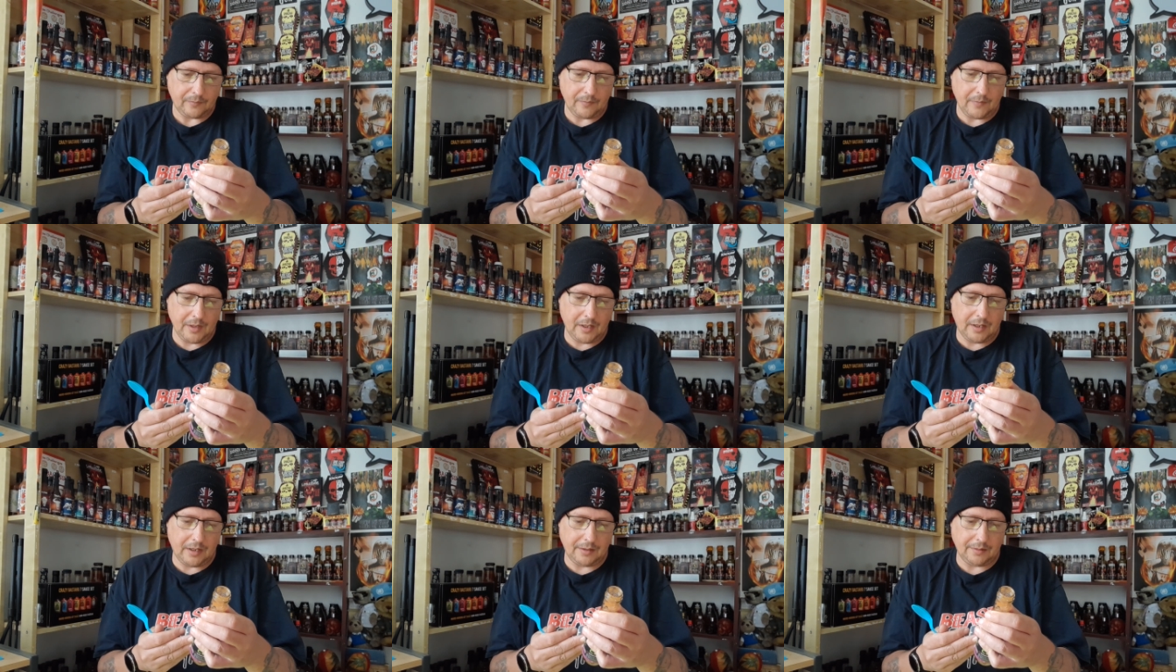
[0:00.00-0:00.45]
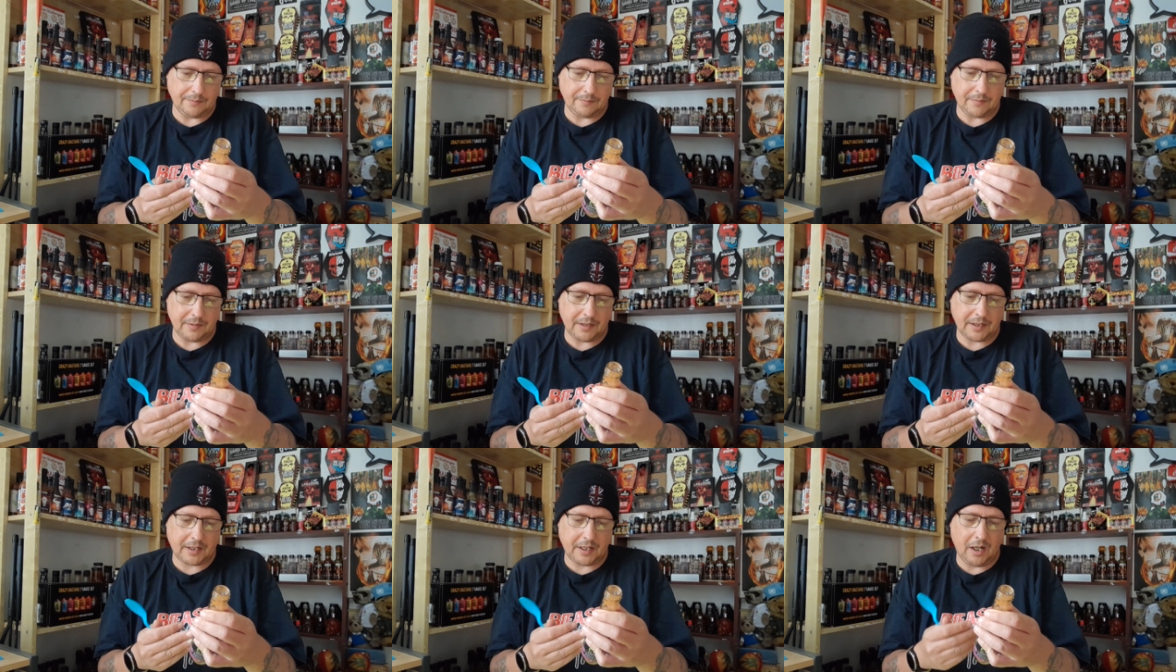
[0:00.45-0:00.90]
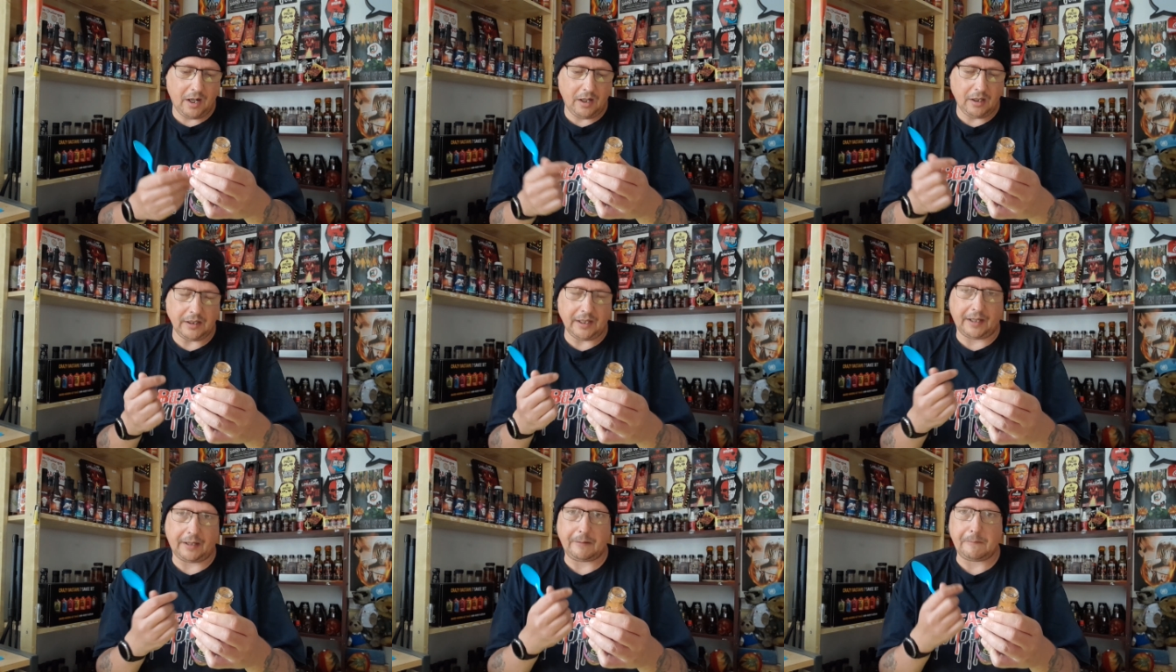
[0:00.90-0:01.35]
Now, the
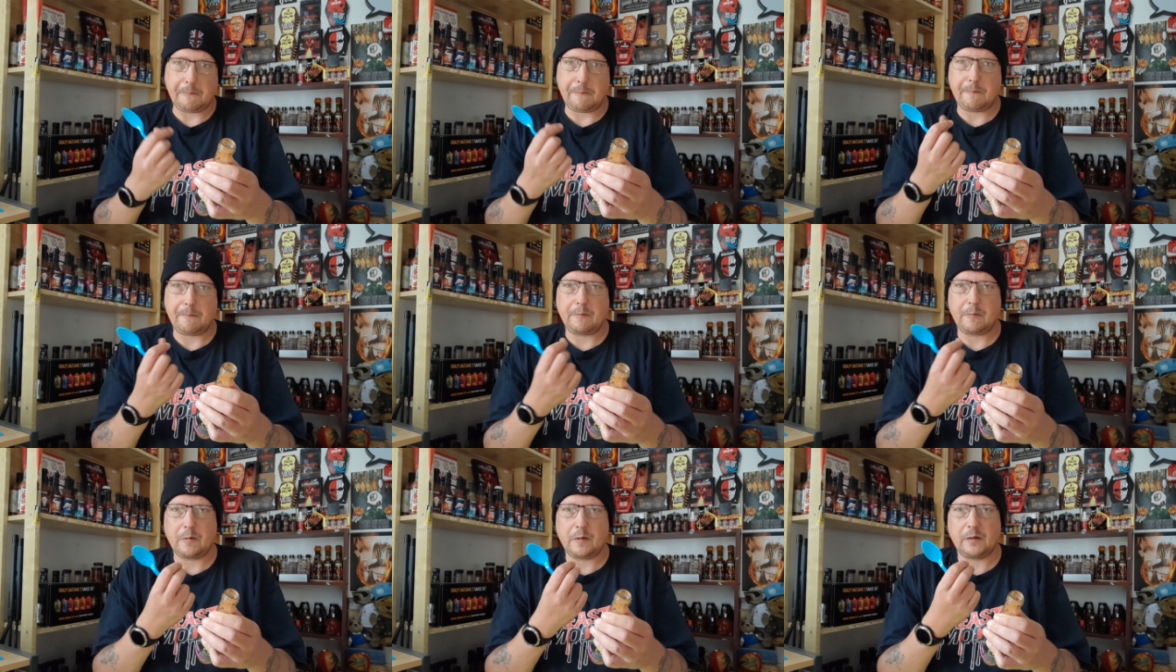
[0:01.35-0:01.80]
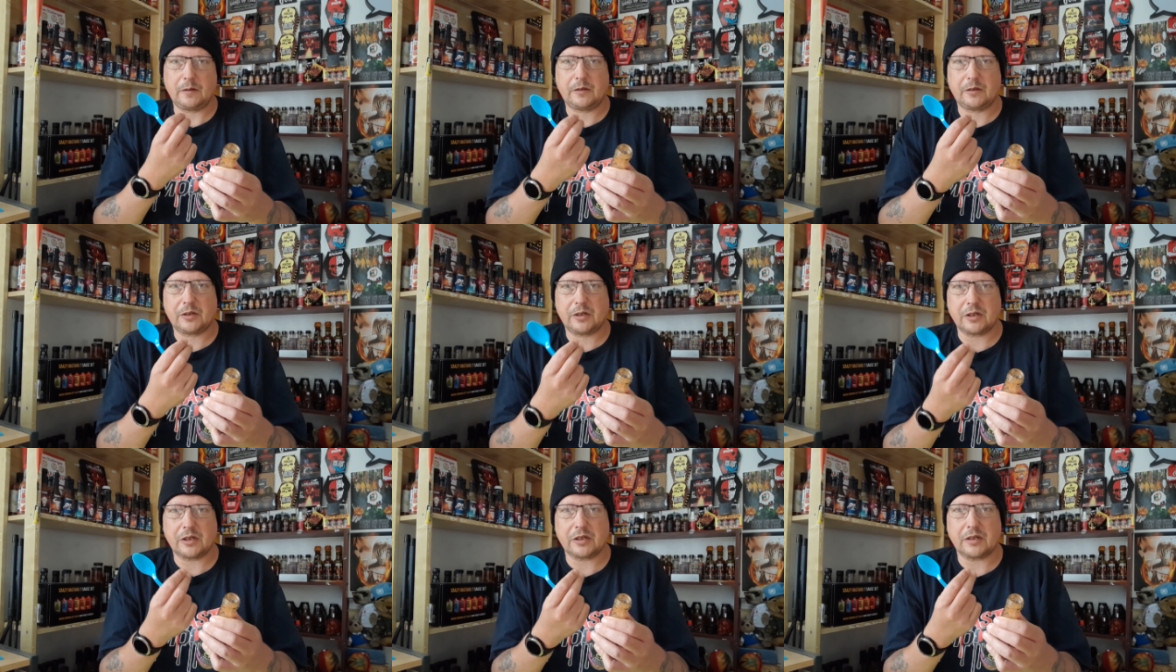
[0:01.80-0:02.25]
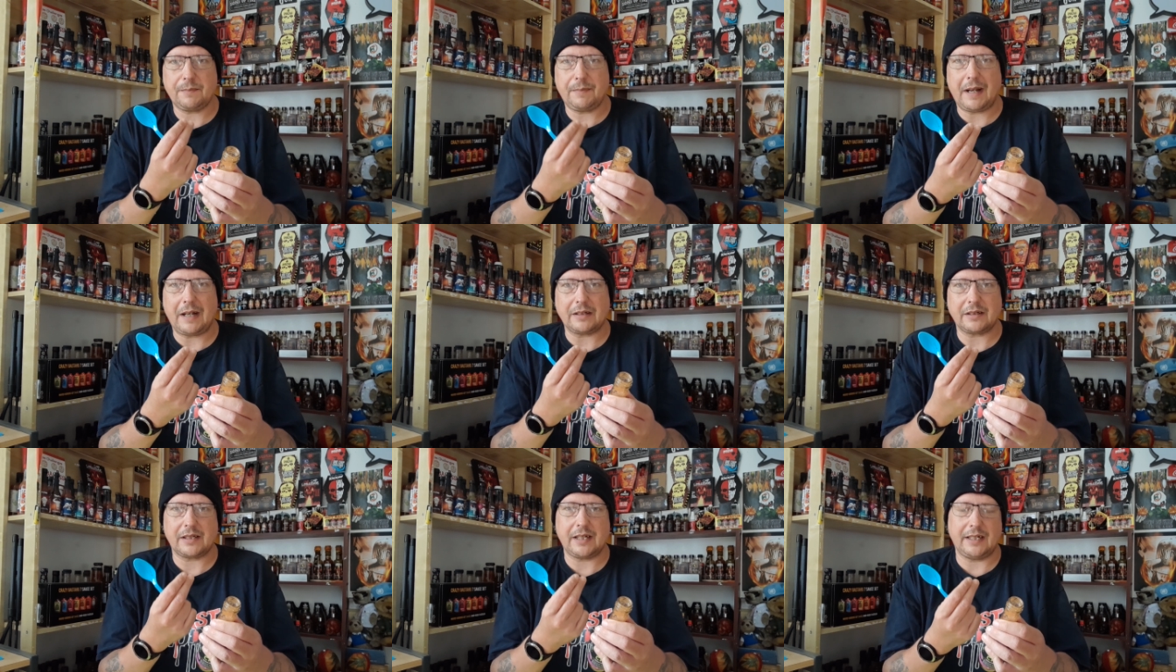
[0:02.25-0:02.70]
garlic, just
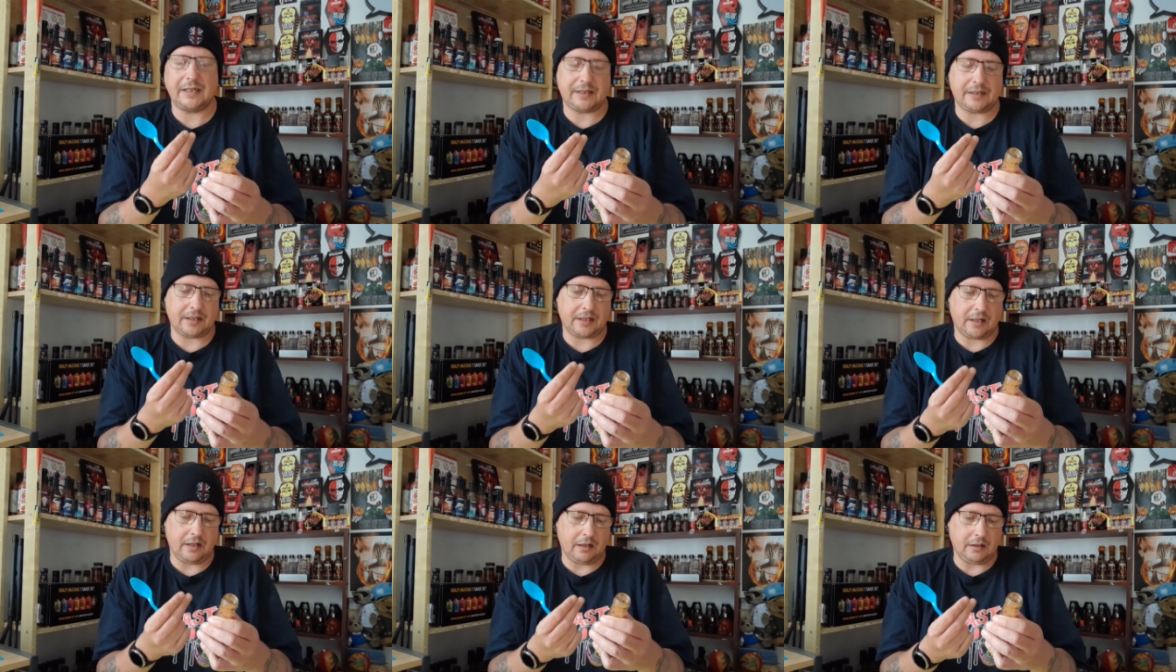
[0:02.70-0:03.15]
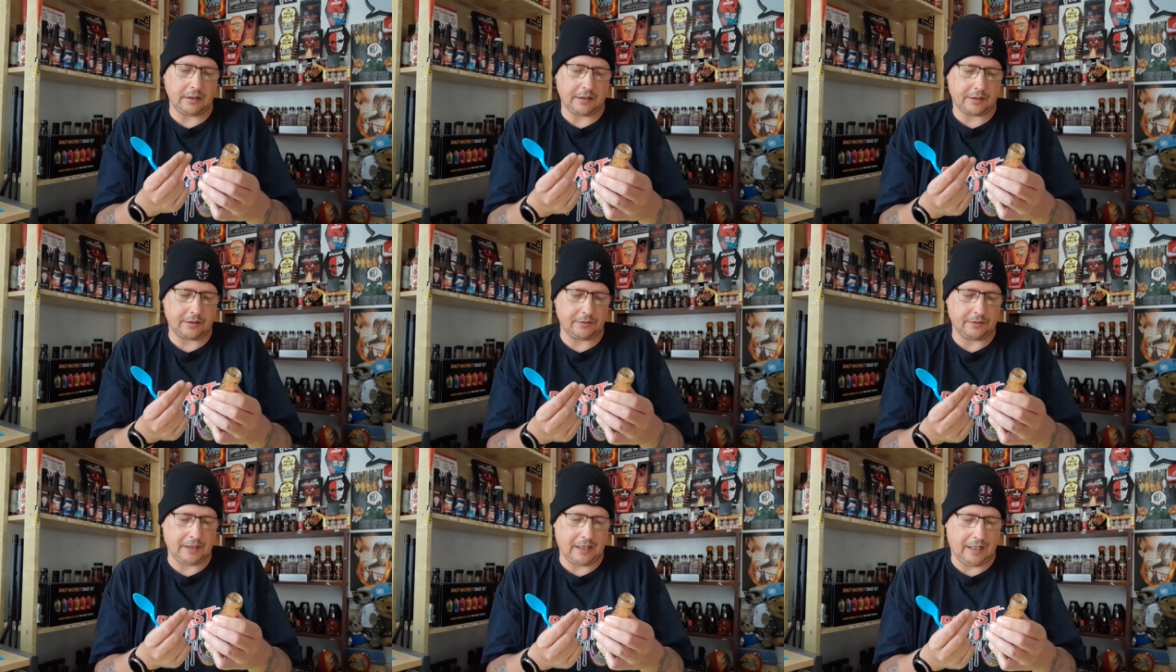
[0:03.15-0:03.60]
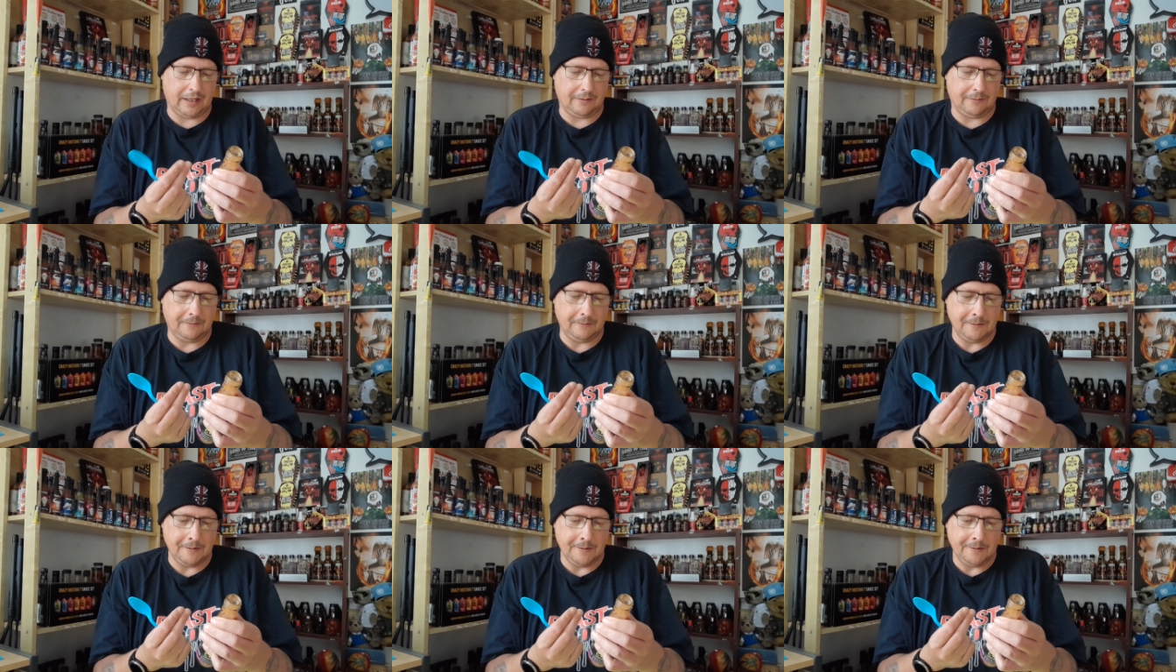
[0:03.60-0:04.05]
about taste the garlic on
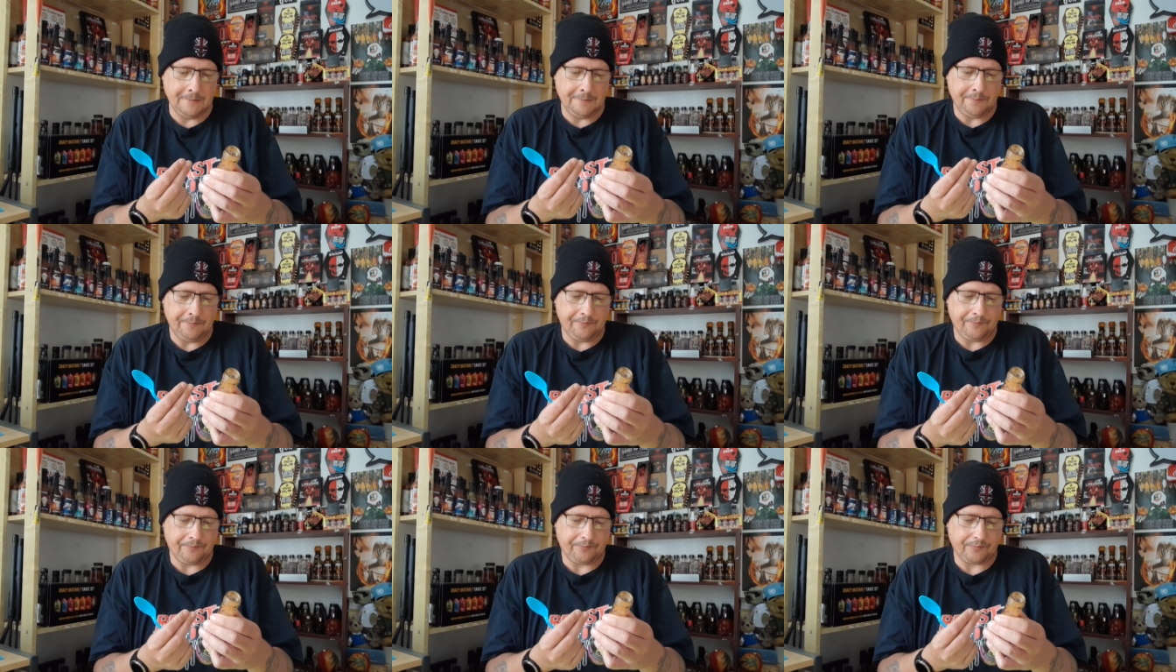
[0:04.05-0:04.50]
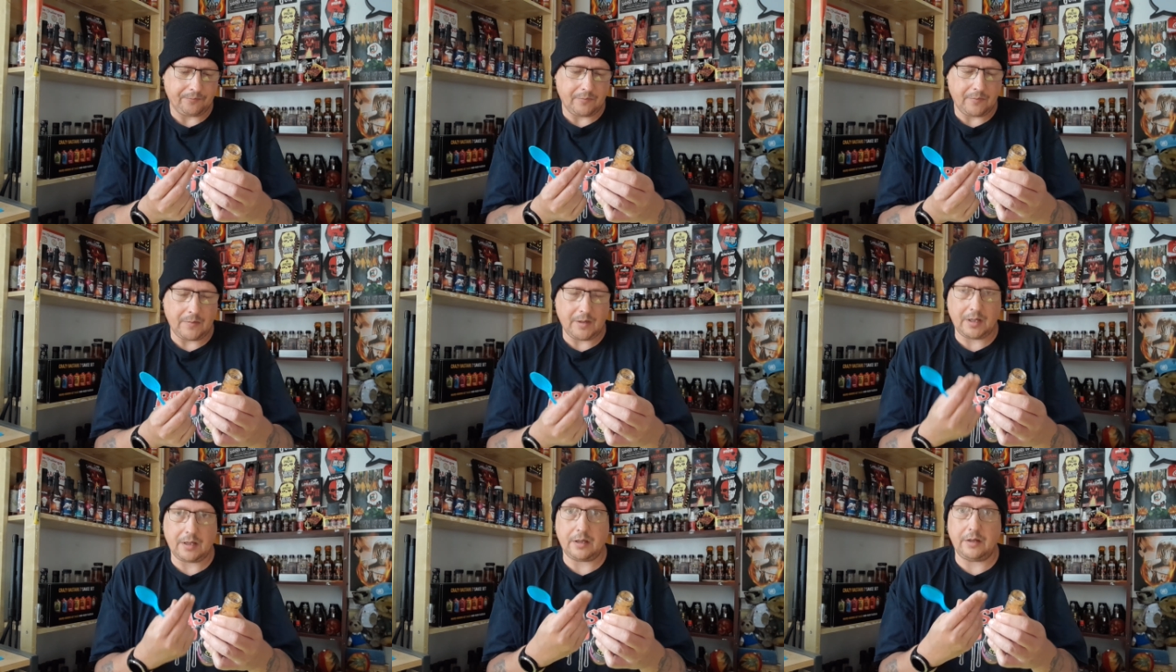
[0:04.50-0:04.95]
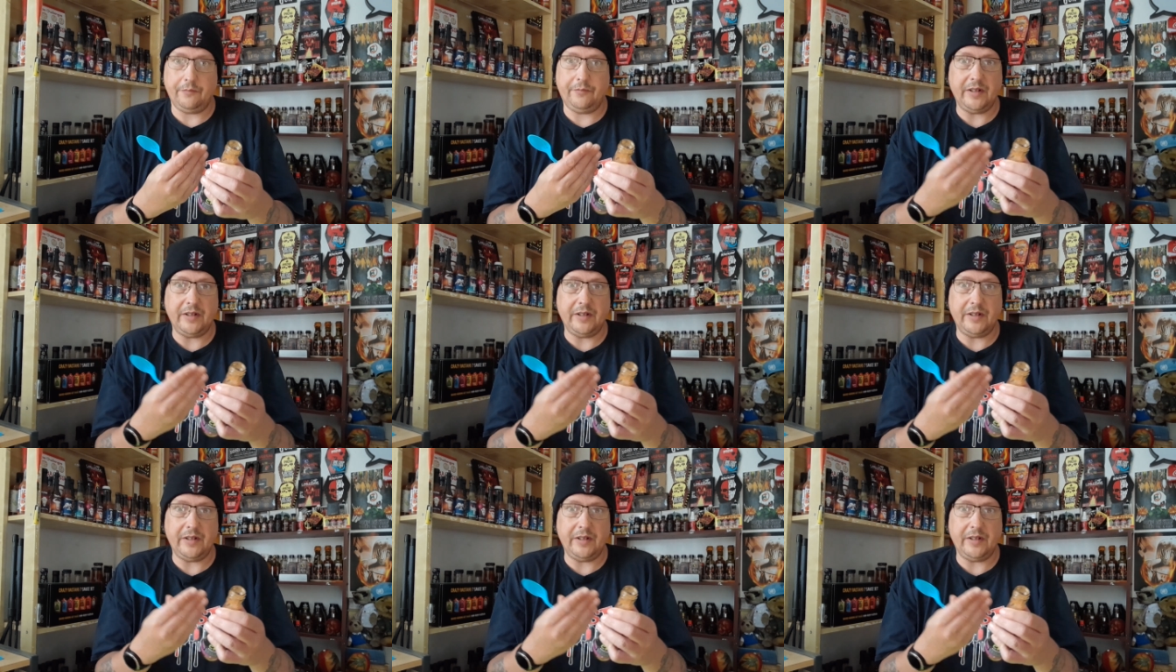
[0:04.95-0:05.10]
that.